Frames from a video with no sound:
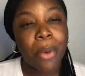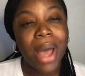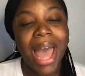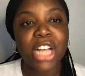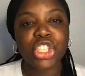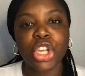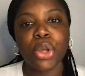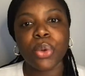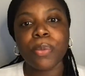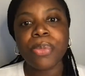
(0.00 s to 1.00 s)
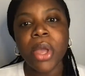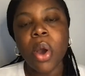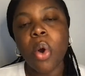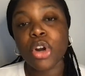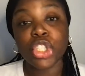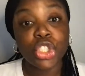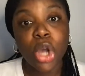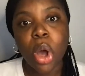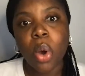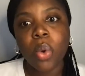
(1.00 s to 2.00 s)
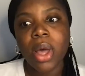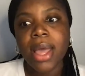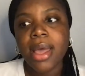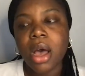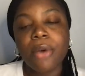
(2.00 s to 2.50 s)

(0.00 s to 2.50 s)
will ask you or show a